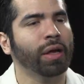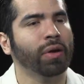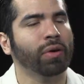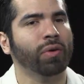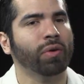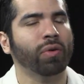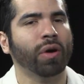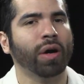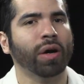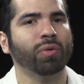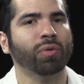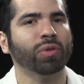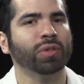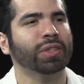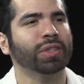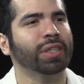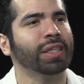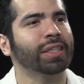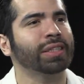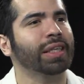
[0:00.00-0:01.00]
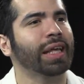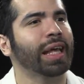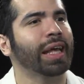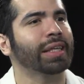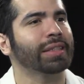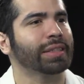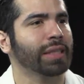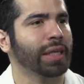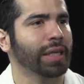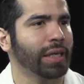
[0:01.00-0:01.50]
I wouldn't say it's
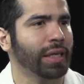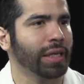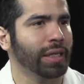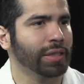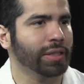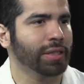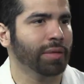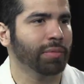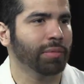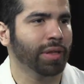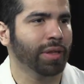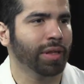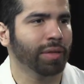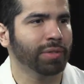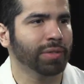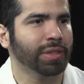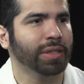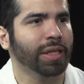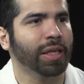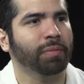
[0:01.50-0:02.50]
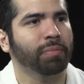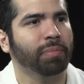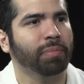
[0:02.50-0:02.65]
anti-aging. Let me say it better.